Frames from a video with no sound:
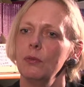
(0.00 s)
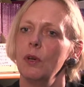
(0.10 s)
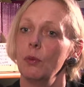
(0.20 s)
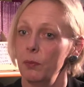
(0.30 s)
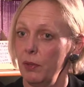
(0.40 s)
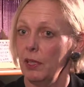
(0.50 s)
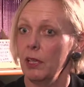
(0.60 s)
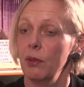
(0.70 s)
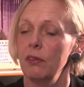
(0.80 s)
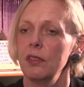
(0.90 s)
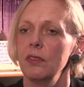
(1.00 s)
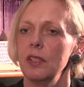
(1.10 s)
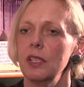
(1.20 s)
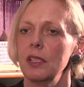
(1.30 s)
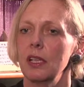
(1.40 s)
what would be the equivalent of
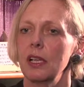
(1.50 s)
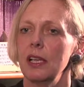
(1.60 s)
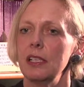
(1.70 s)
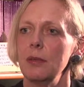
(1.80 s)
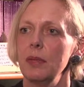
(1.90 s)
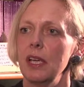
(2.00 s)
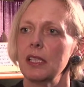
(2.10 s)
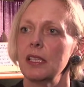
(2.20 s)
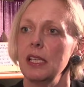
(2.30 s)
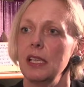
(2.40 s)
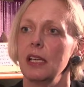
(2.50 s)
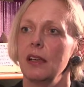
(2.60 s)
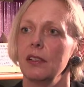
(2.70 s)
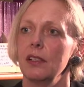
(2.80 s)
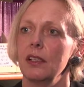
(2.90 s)
an intercalated BSc
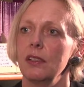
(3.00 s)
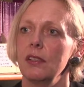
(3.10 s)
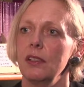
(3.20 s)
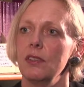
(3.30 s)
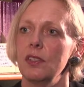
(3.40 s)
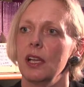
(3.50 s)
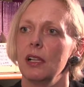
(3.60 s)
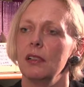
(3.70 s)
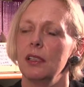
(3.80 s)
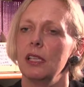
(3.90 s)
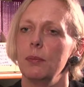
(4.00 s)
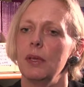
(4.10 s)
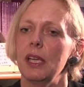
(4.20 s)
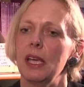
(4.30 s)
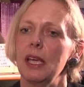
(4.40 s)
now at UCL, then a
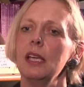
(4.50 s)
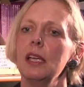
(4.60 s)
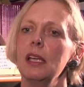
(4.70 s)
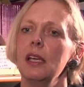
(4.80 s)
BA,